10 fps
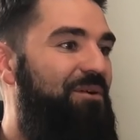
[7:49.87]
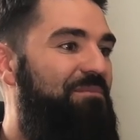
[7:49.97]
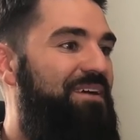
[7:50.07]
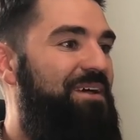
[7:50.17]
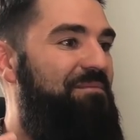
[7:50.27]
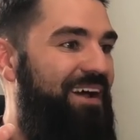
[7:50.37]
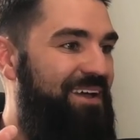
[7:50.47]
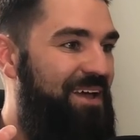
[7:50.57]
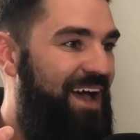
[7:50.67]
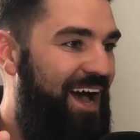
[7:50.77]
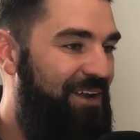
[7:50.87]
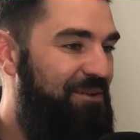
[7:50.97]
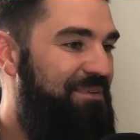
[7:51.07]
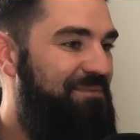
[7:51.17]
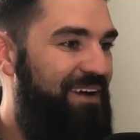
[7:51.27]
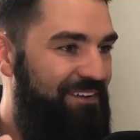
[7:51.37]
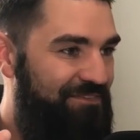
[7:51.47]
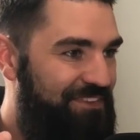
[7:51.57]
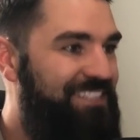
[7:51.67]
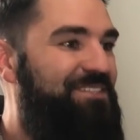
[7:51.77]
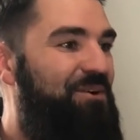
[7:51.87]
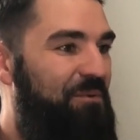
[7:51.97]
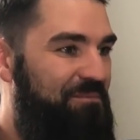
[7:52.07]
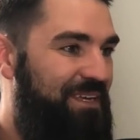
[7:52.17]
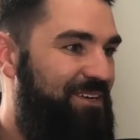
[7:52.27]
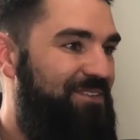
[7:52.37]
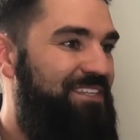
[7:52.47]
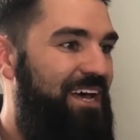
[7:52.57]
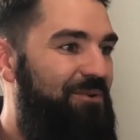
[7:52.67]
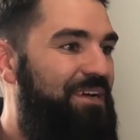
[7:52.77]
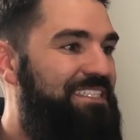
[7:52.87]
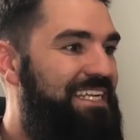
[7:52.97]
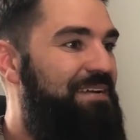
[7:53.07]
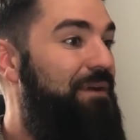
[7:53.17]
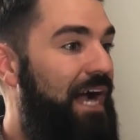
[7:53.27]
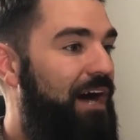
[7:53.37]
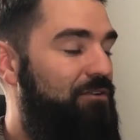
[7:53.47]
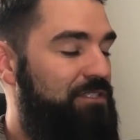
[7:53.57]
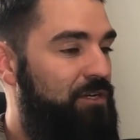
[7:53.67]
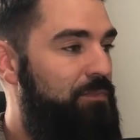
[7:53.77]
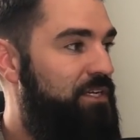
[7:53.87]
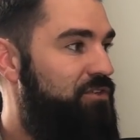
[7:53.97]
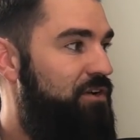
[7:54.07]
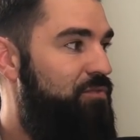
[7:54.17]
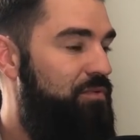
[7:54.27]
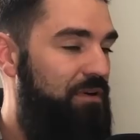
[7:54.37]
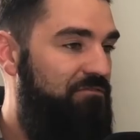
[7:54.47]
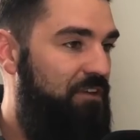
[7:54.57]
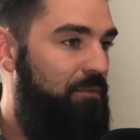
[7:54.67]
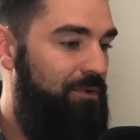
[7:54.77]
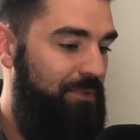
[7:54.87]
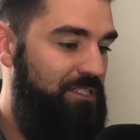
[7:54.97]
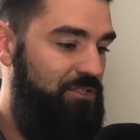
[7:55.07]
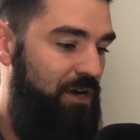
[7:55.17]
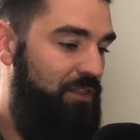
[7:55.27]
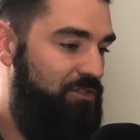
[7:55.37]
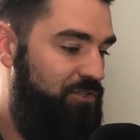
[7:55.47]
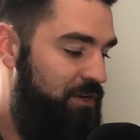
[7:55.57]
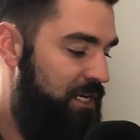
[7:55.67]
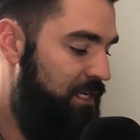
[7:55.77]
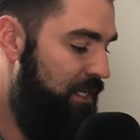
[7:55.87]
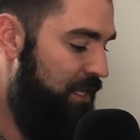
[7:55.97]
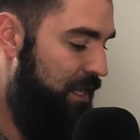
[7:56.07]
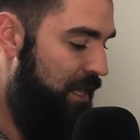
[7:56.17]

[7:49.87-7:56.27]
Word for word: do not I pay the bills my, mafia. How do I pay my physical bills? Yeah. How do I stay in my house? How do I make yeah. sure I don't put my family on my on the street?